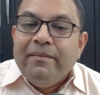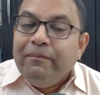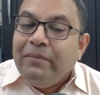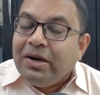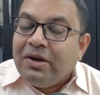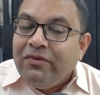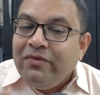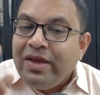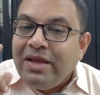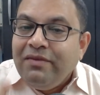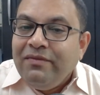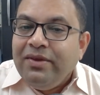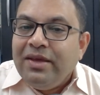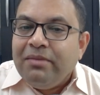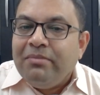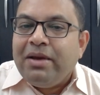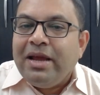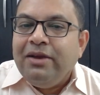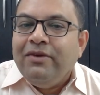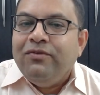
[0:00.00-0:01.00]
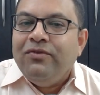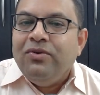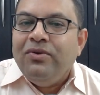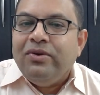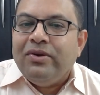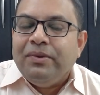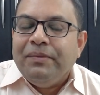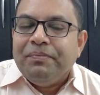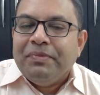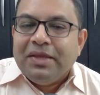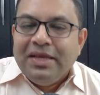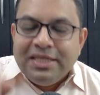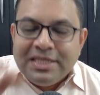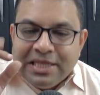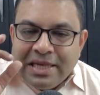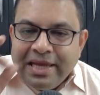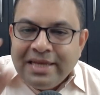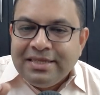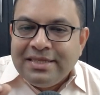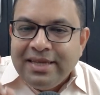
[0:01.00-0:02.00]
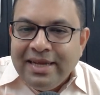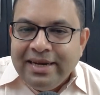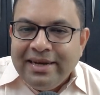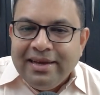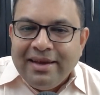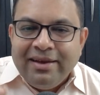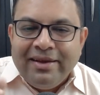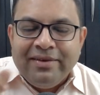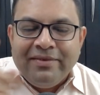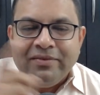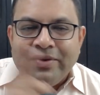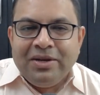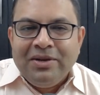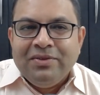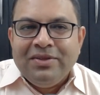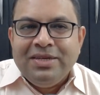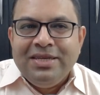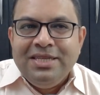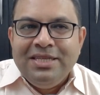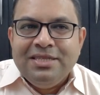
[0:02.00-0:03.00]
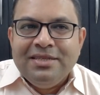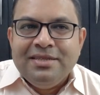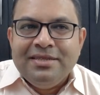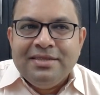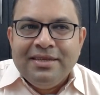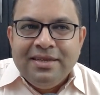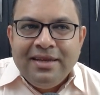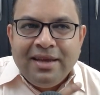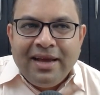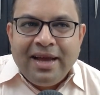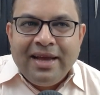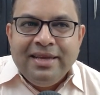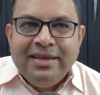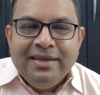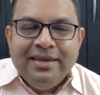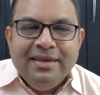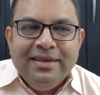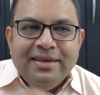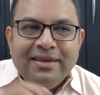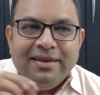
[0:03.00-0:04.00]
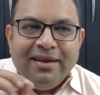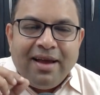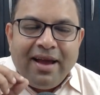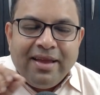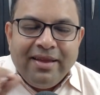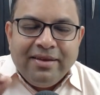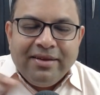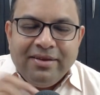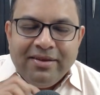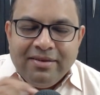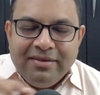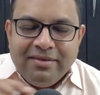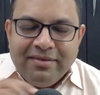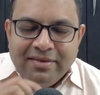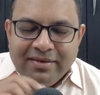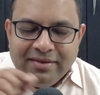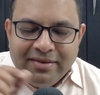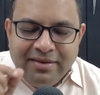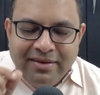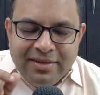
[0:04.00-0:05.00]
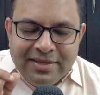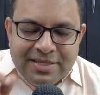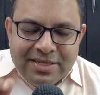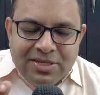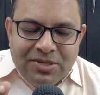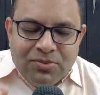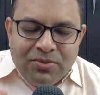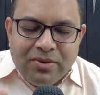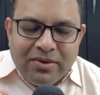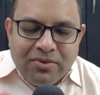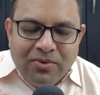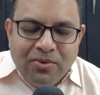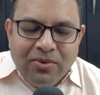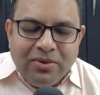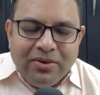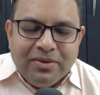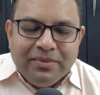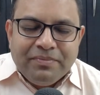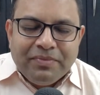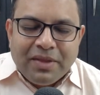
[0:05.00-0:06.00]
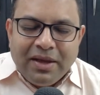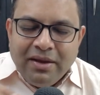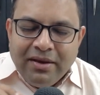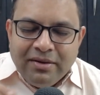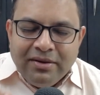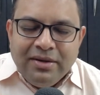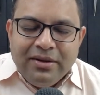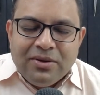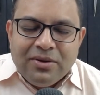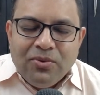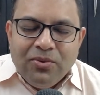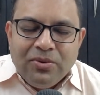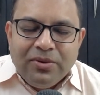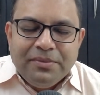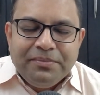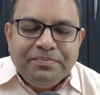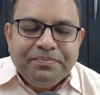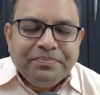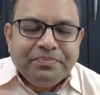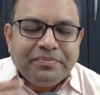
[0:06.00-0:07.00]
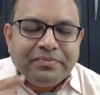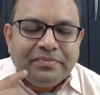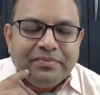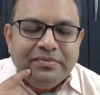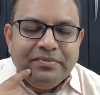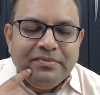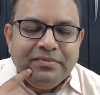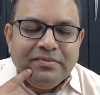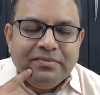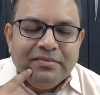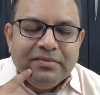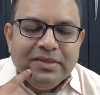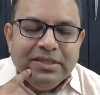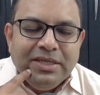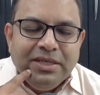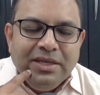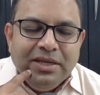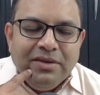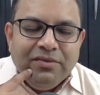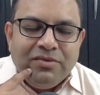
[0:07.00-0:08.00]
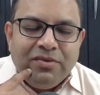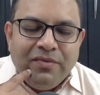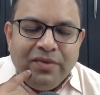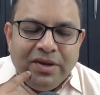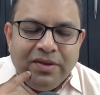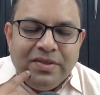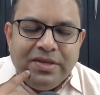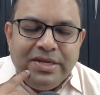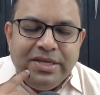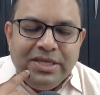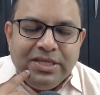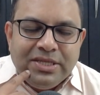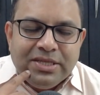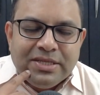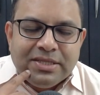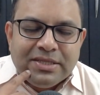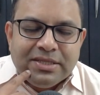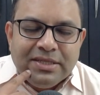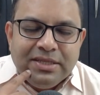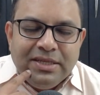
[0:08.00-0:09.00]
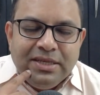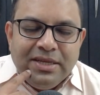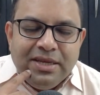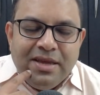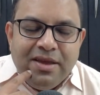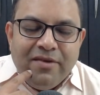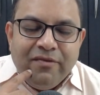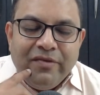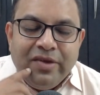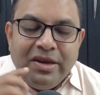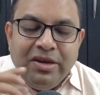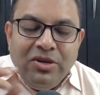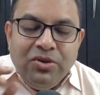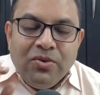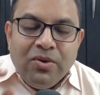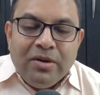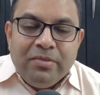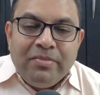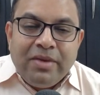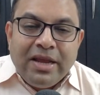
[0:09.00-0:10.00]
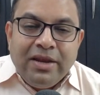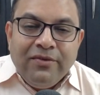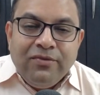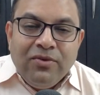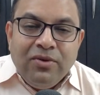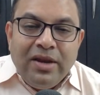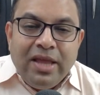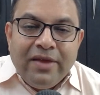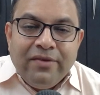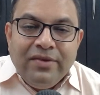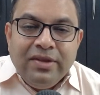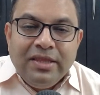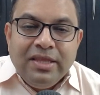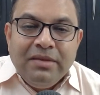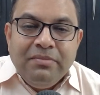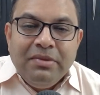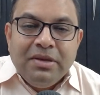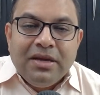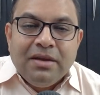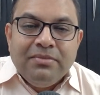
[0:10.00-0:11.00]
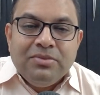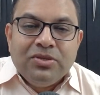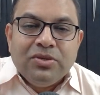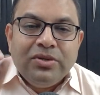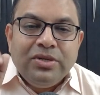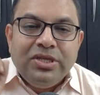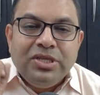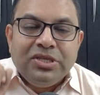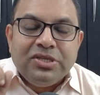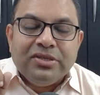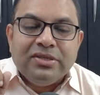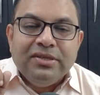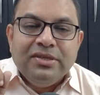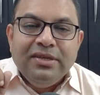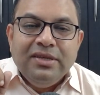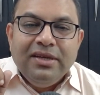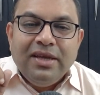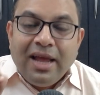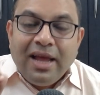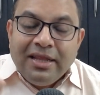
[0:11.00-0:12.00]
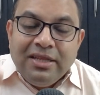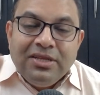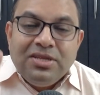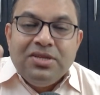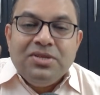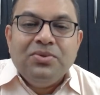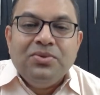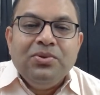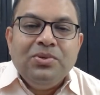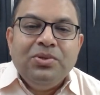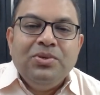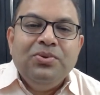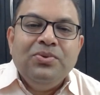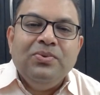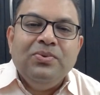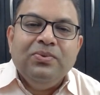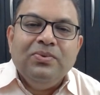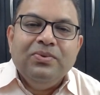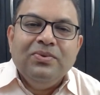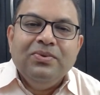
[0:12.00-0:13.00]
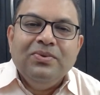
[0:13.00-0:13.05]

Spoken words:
But when we are mindful, it's like said, one of the teachers, I listened to a quote, I heard a quote from one of the teachers, when you are mindful, everything becomes your teacher. And this is so true.